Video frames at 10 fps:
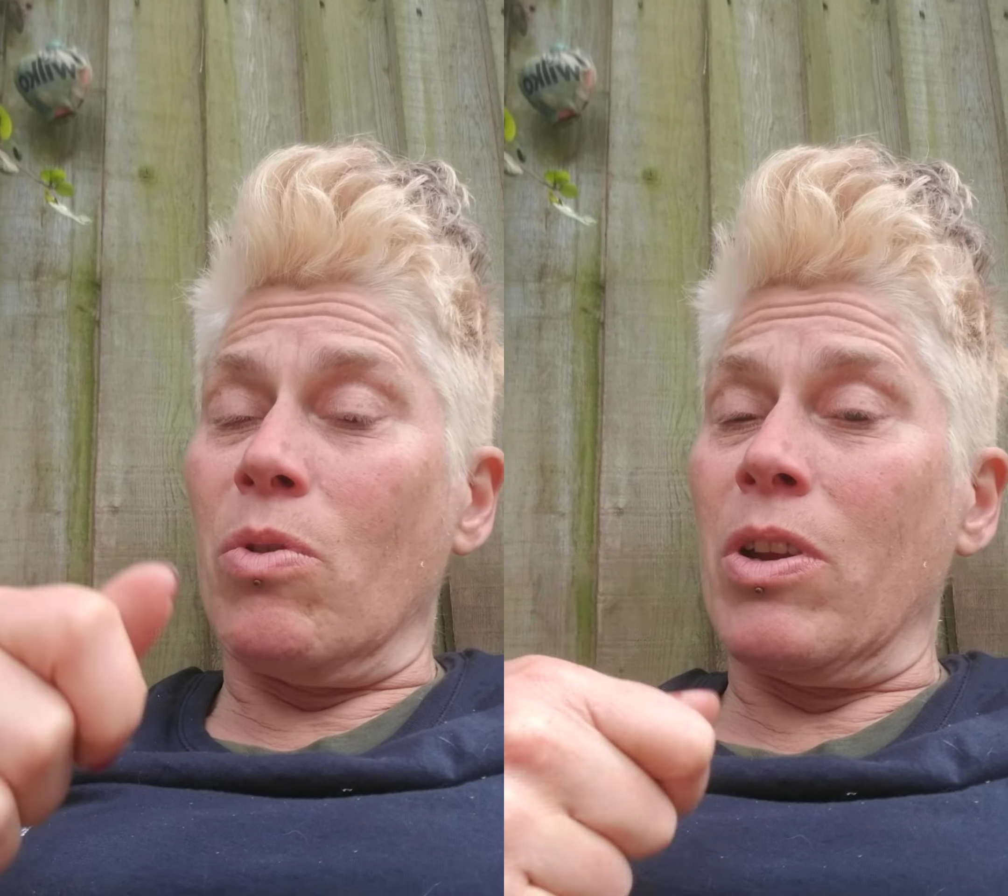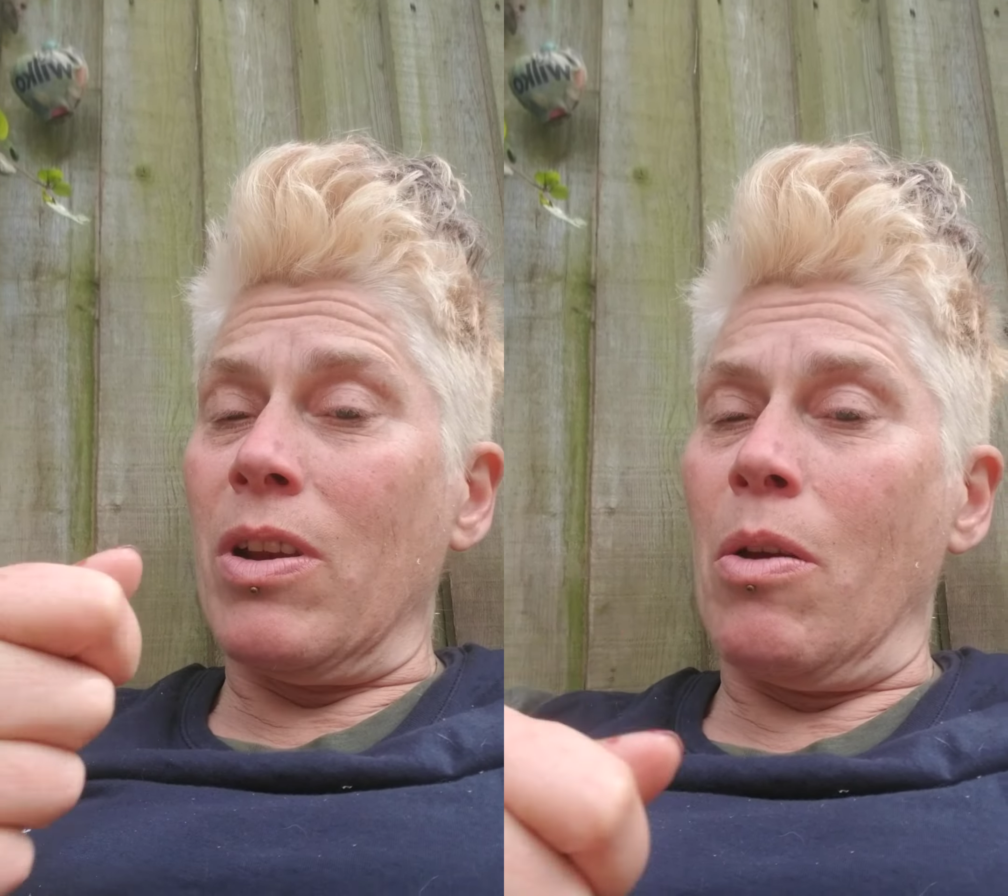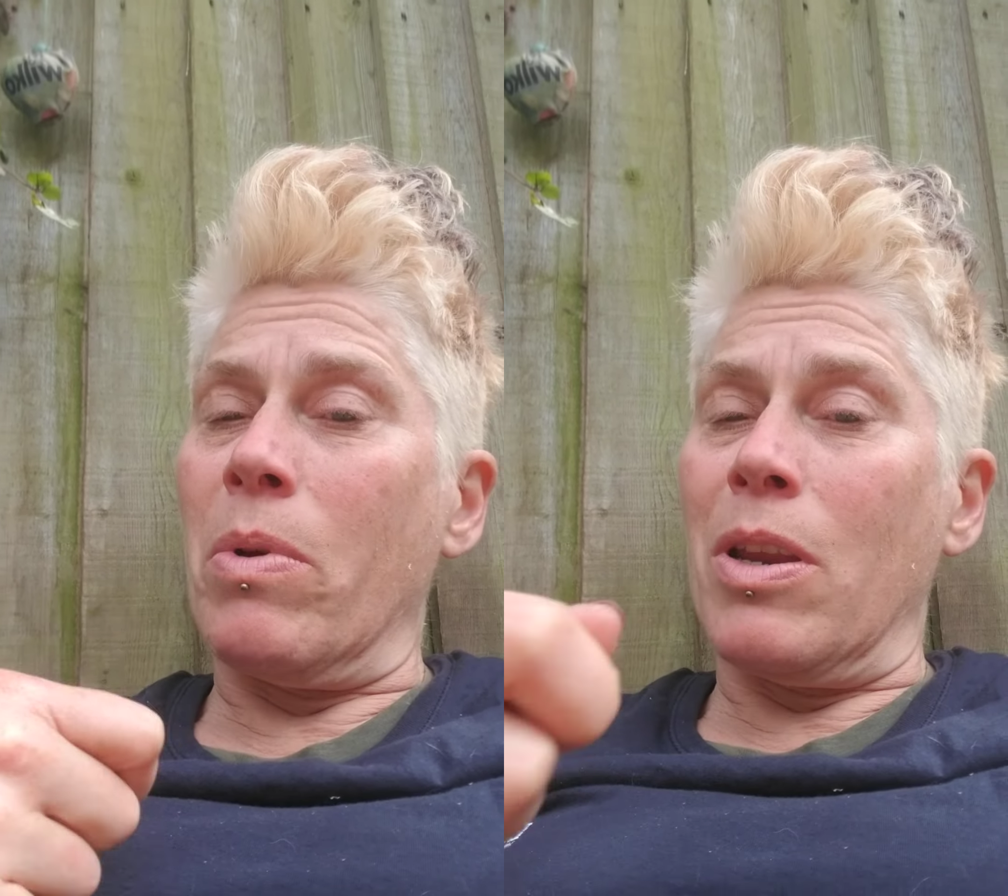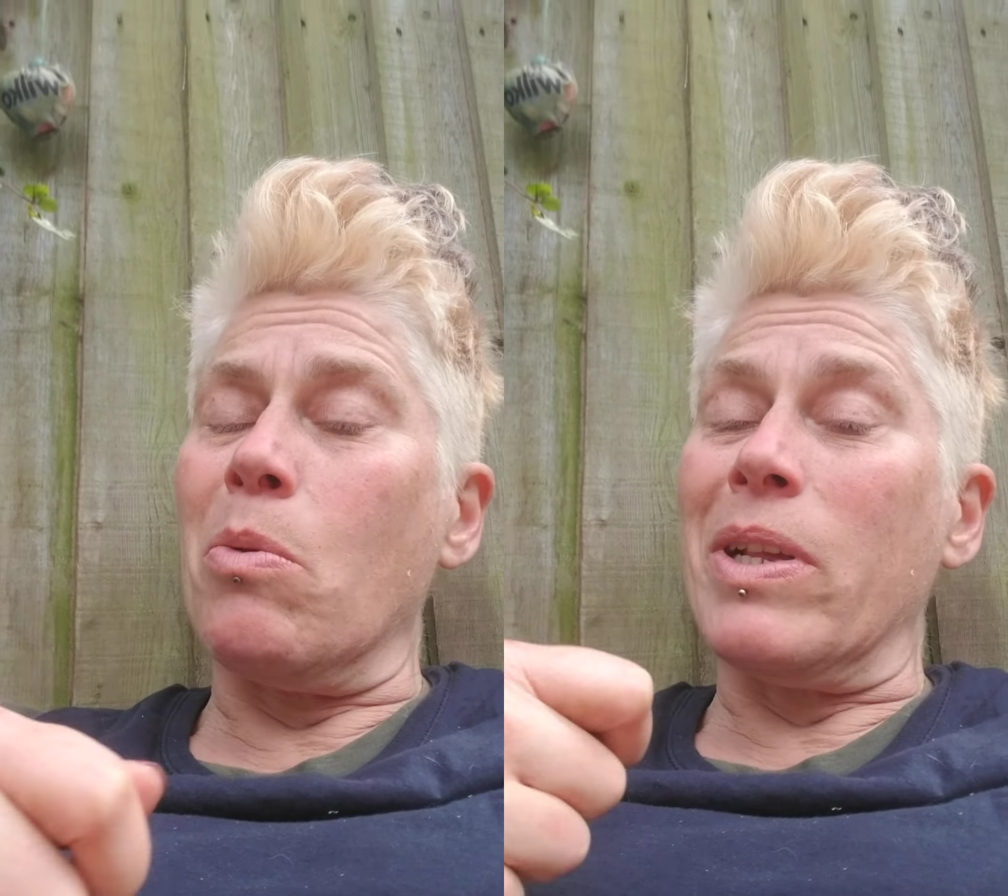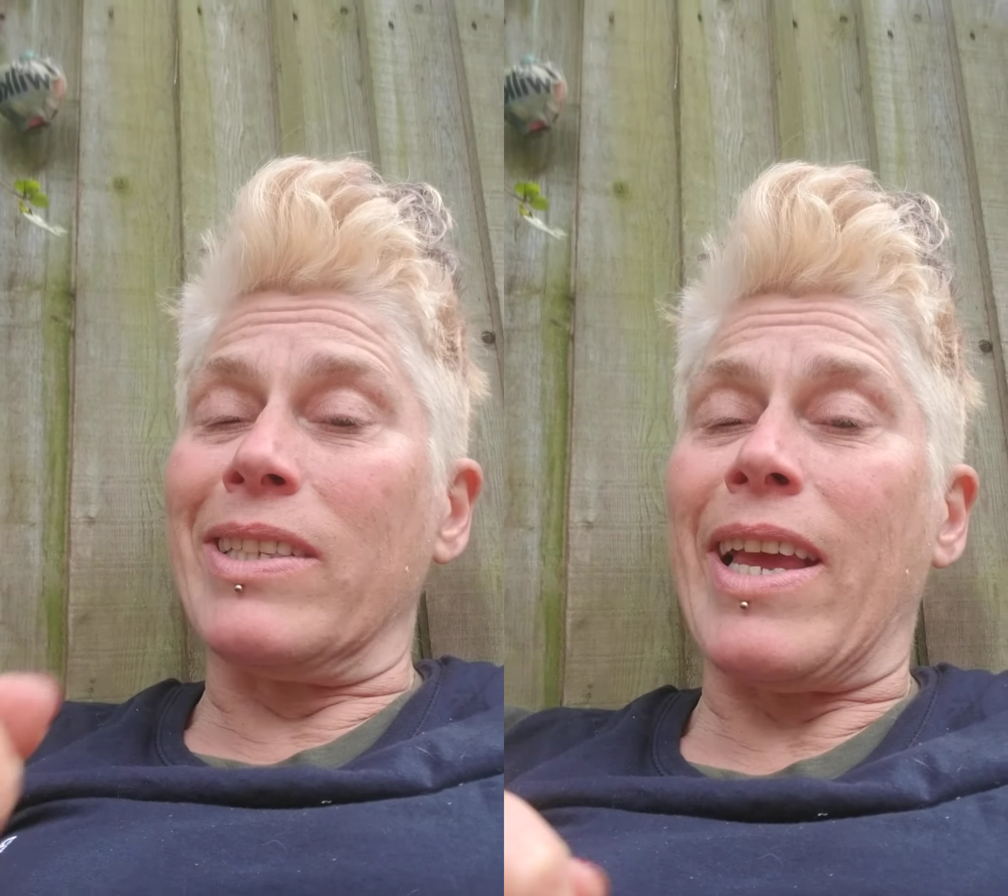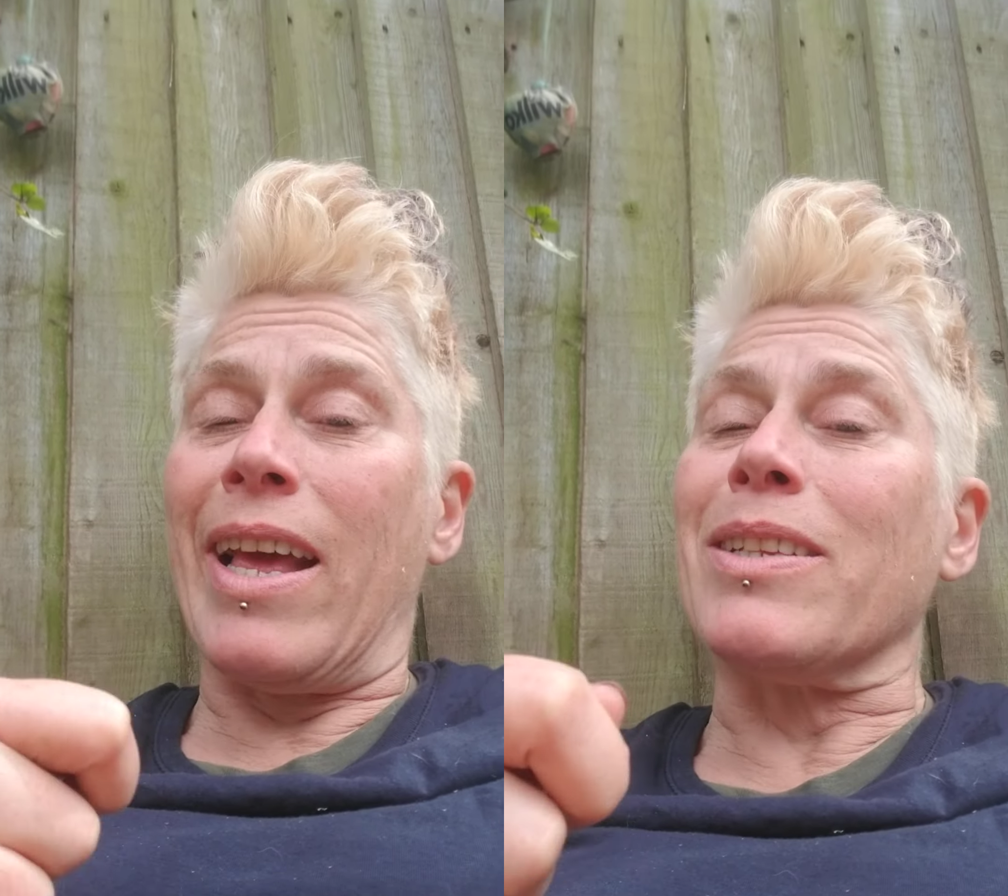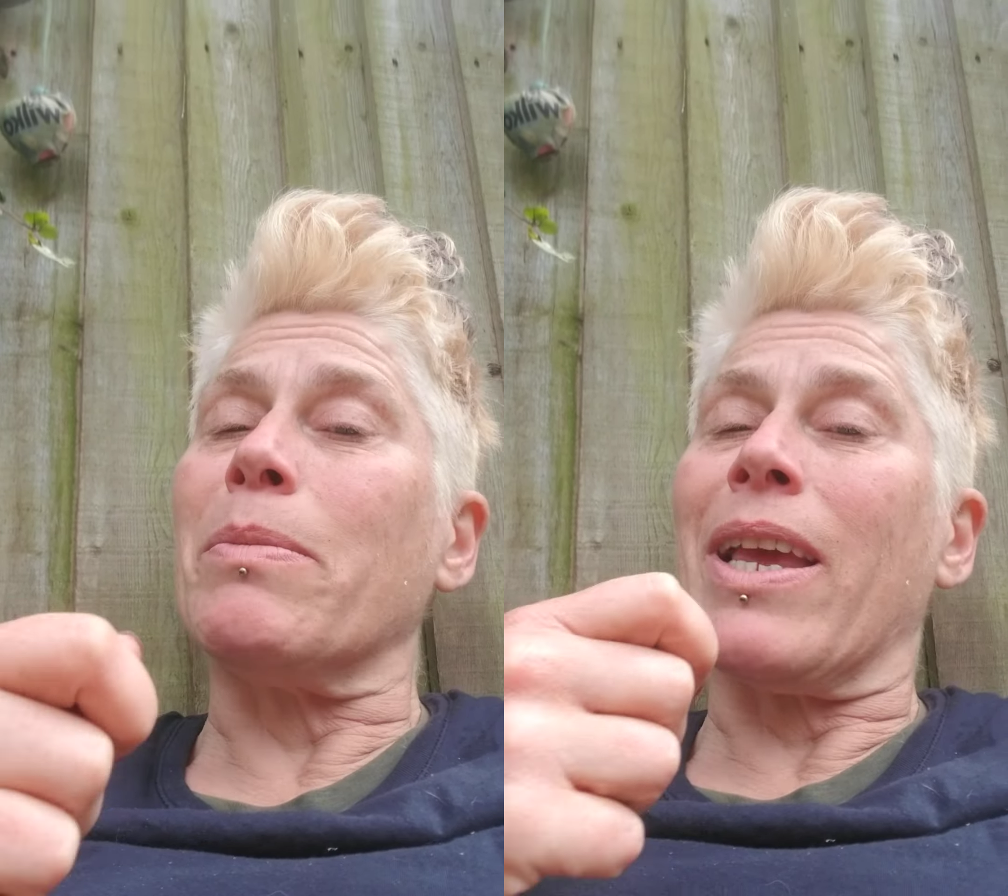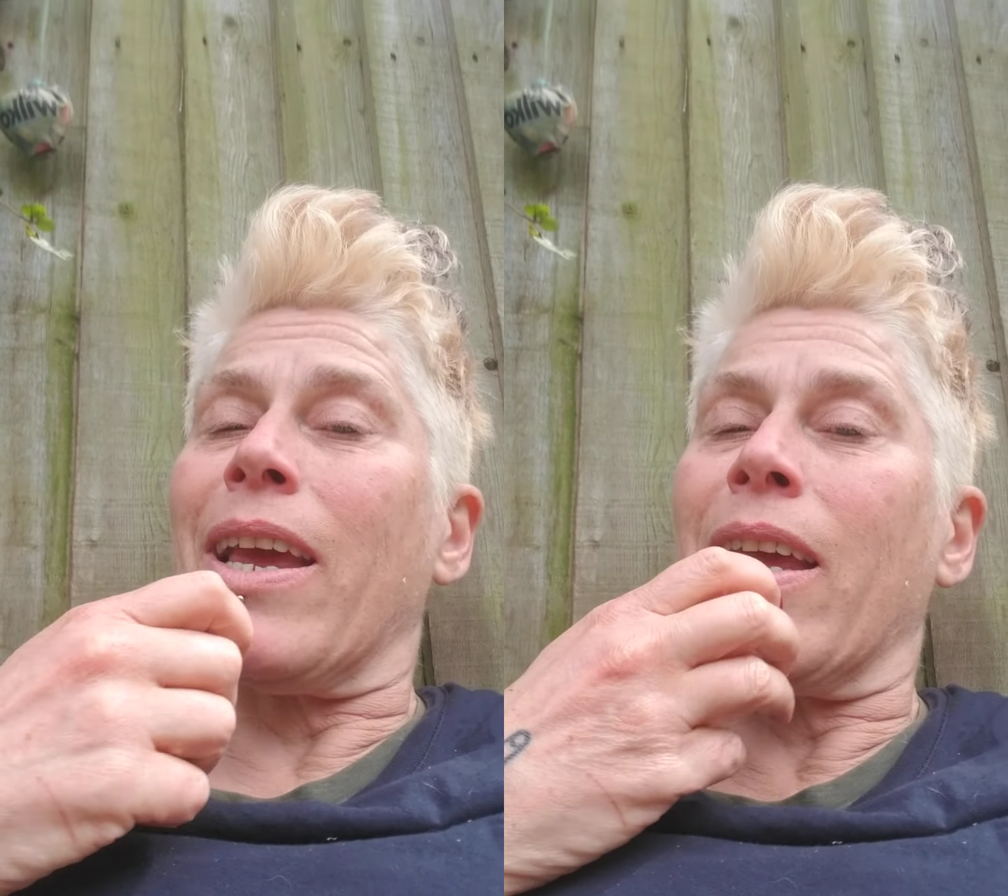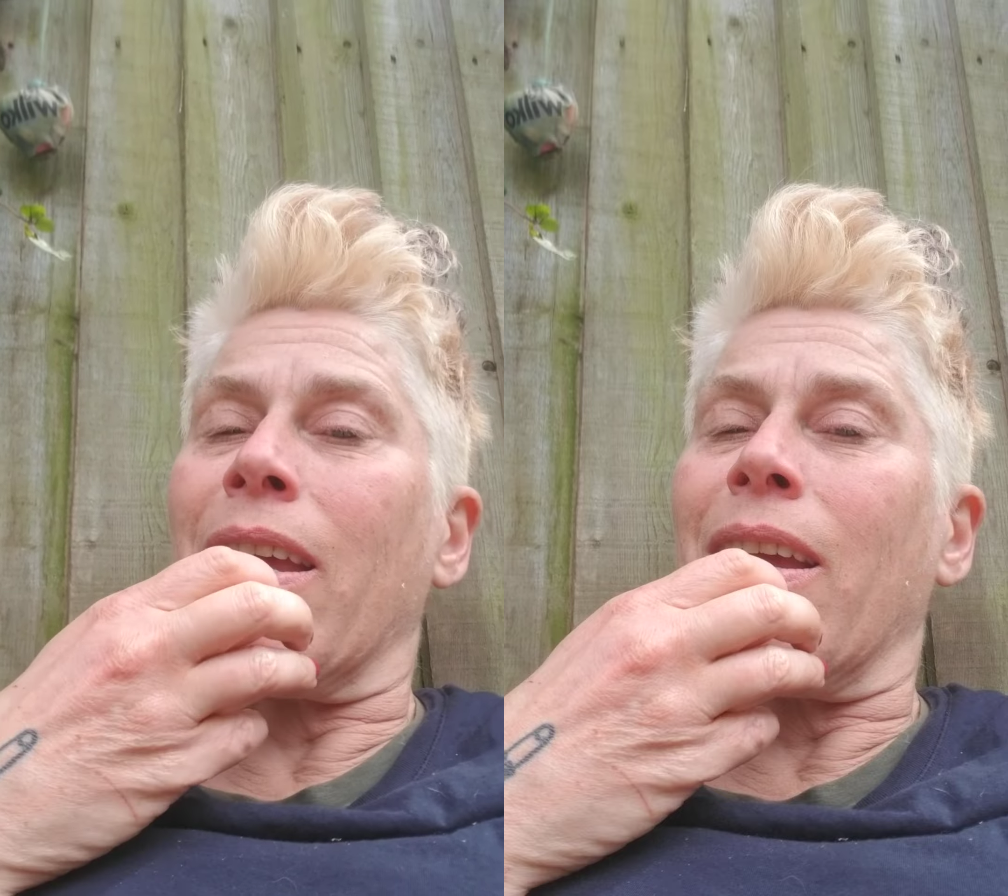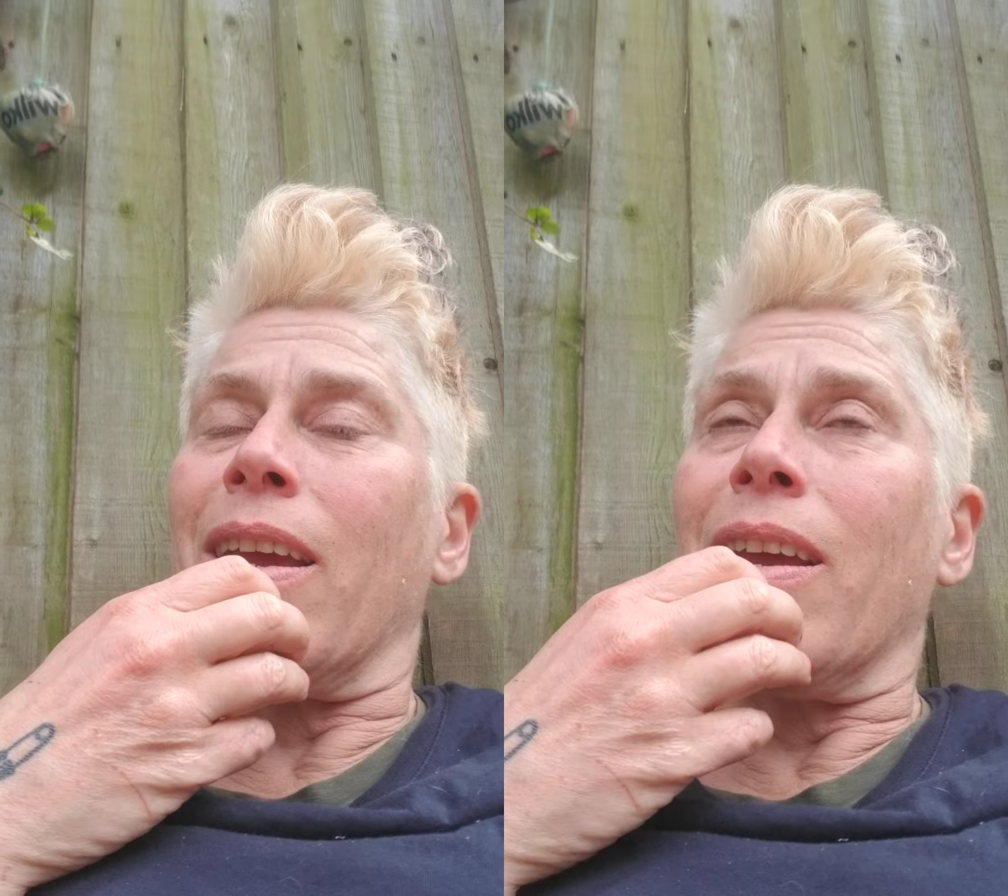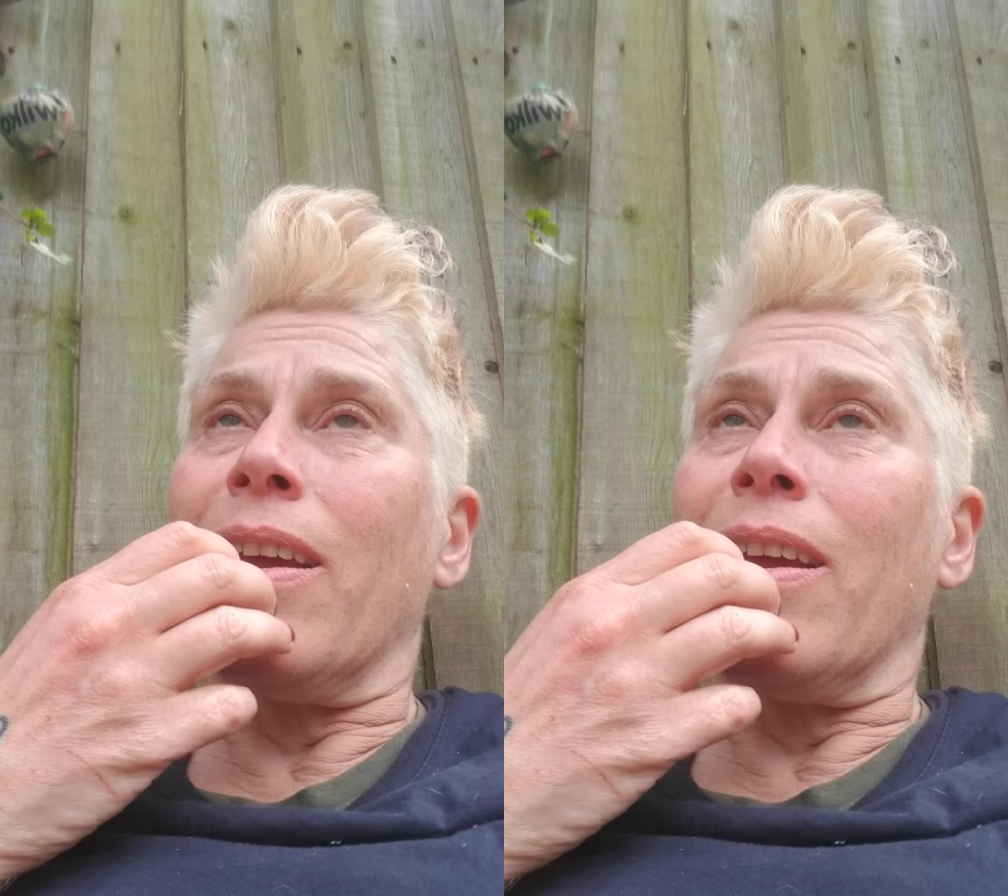you know, when you whisk egg to make eggy